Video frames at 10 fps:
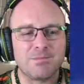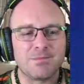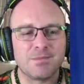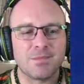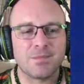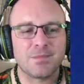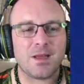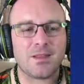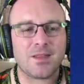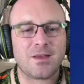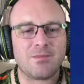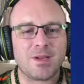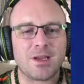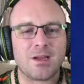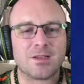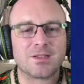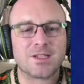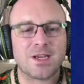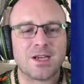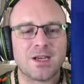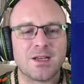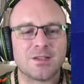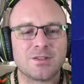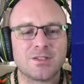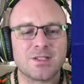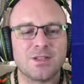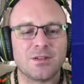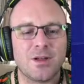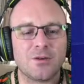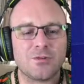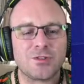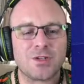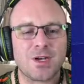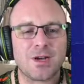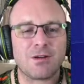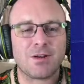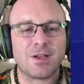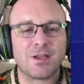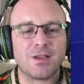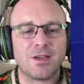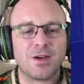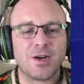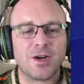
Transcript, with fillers: Uh, and then we got, uh, just a little oceanary here.